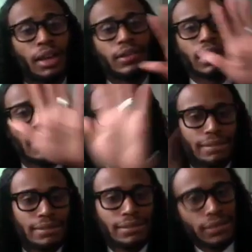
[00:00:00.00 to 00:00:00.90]
So,
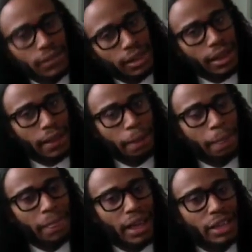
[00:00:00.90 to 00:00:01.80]
yeah,
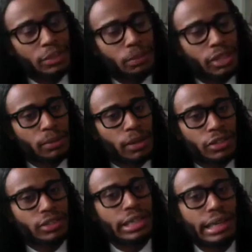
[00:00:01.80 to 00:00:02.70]
that is pretty
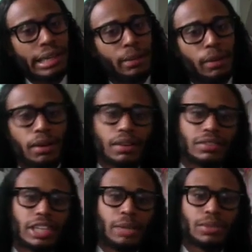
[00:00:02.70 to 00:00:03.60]
much it about our
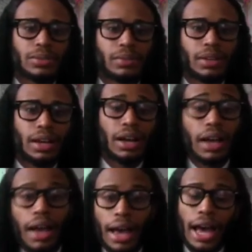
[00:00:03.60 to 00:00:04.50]
schemes of work.
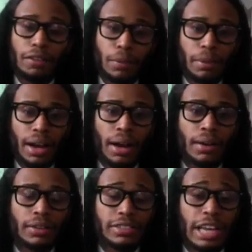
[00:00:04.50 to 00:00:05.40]
Have a
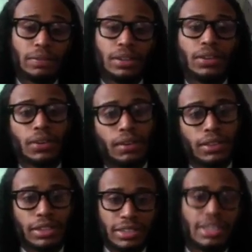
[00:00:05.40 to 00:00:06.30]
browse, have a look on
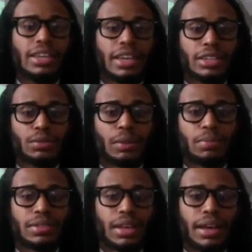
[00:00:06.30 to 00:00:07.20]
the TES
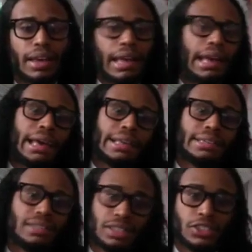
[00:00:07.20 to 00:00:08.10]
website, and
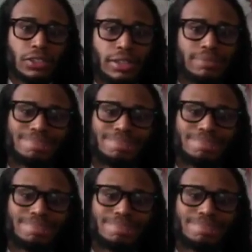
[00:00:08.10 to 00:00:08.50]
enjoy.